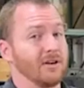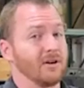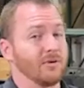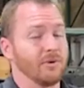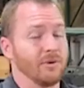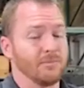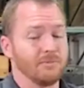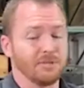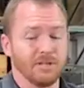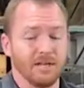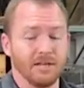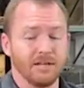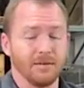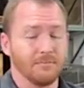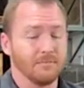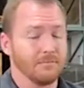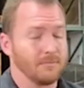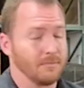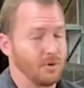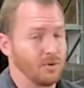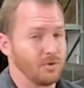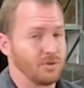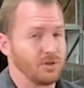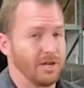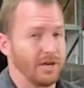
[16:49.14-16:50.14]
on our website,
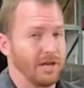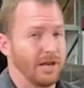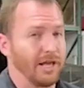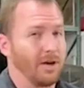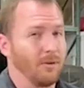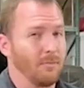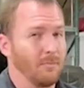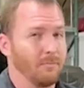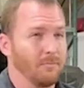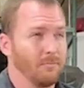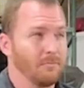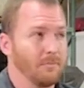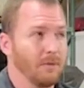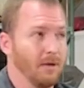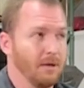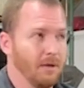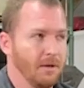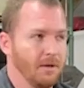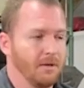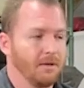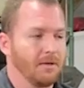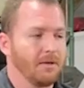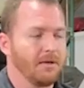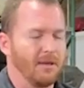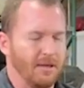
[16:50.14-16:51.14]
go check it out.
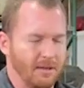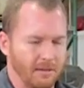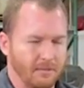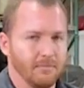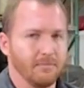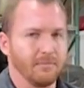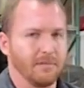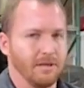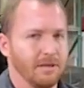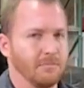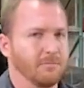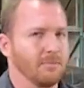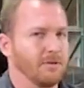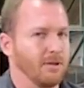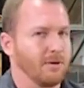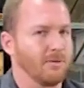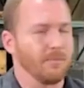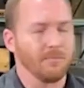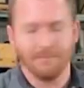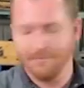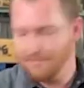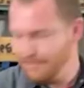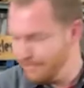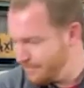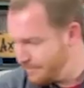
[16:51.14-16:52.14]
Link below.
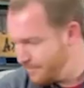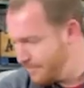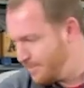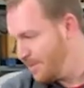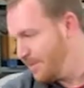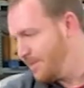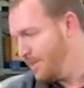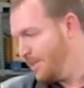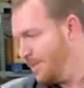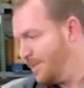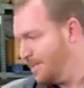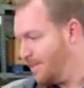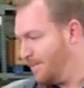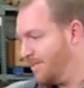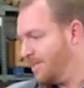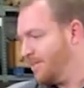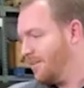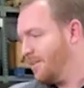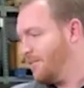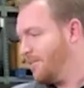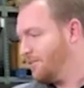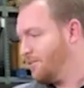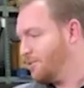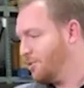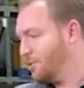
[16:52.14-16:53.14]

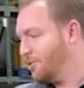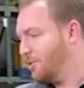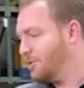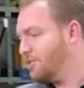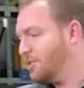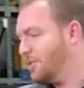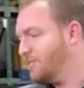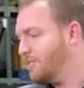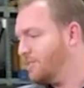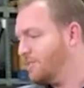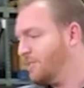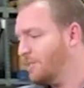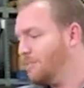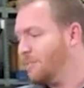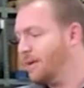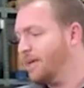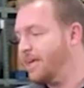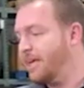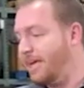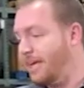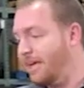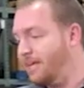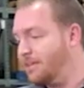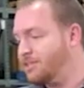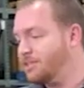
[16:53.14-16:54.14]
So the
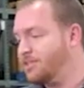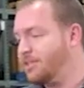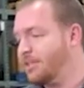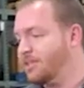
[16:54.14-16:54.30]
17x8s,